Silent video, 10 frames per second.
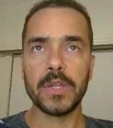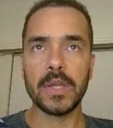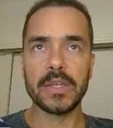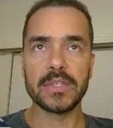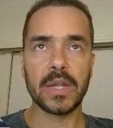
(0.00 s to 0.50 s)

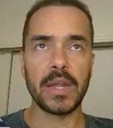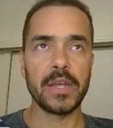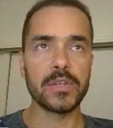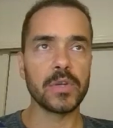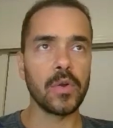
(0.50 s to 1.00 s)

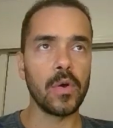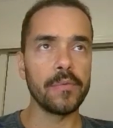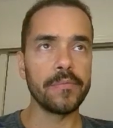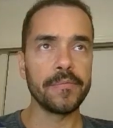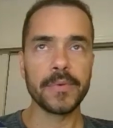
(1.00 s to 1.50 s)
installation
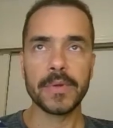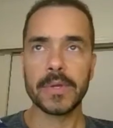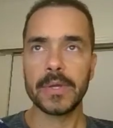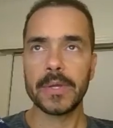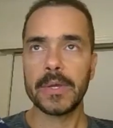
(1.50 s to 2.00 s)
of
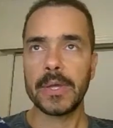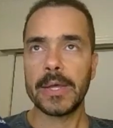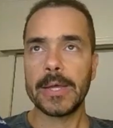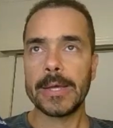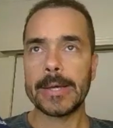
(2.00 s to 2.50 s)

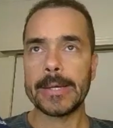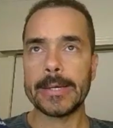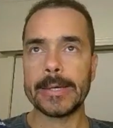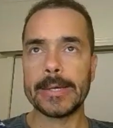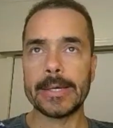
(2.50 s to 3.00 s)

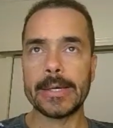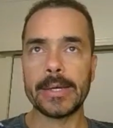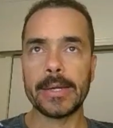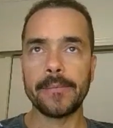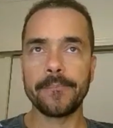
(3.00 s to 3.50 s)

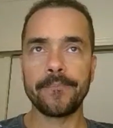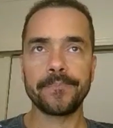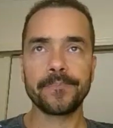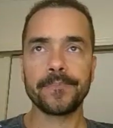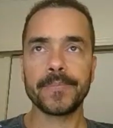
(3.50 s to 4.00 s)
uh,
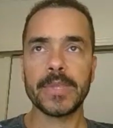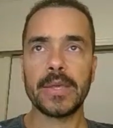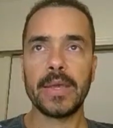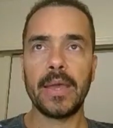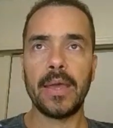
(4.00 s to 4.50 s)

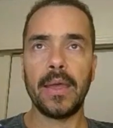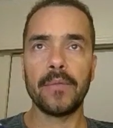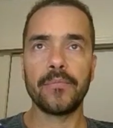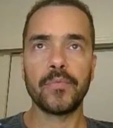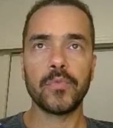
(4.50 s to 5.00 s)

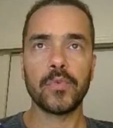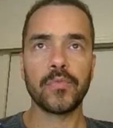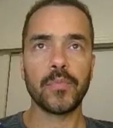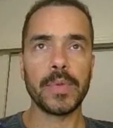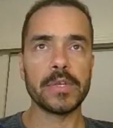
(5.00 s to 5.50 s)
and full
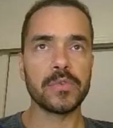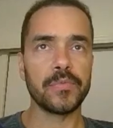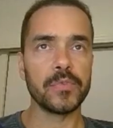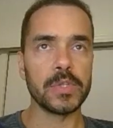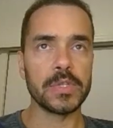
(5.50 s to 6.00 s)
confirmation
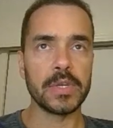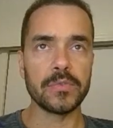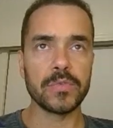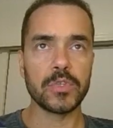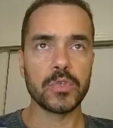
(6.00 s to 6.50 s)
for
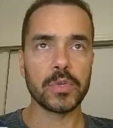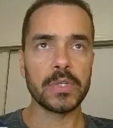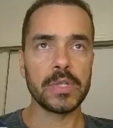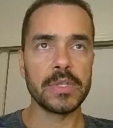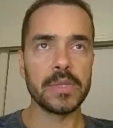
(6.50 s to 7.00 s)
details
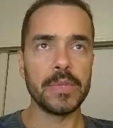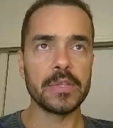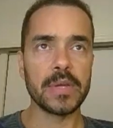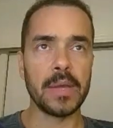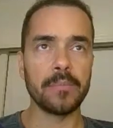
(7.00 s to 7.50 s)
shortly. In the
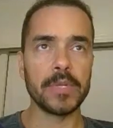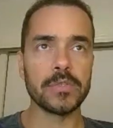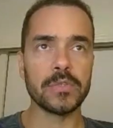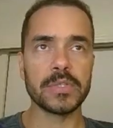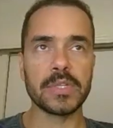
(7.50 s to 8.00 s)
meantime, please
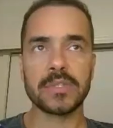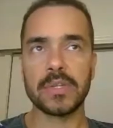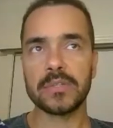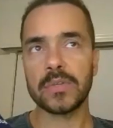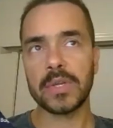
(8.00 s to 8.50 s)
don't text
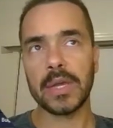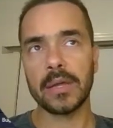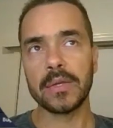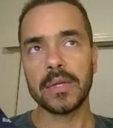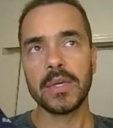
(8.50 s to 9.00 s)
this. Yeah.
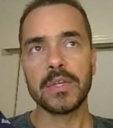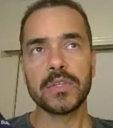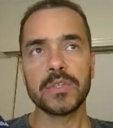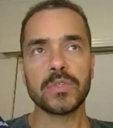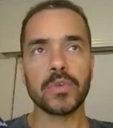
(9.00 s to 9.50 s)

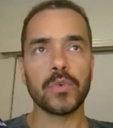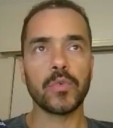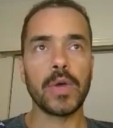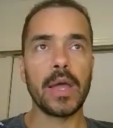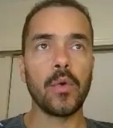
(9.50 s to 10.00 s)

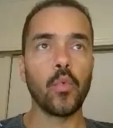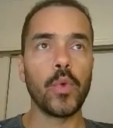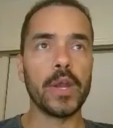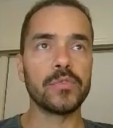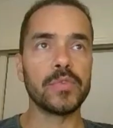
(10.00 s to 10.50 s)
So we
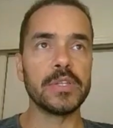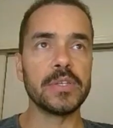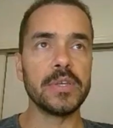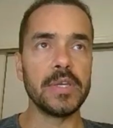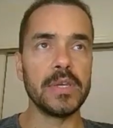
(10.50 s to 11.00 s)
are
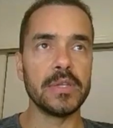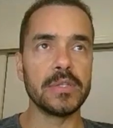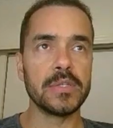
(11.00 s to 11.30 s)
treating it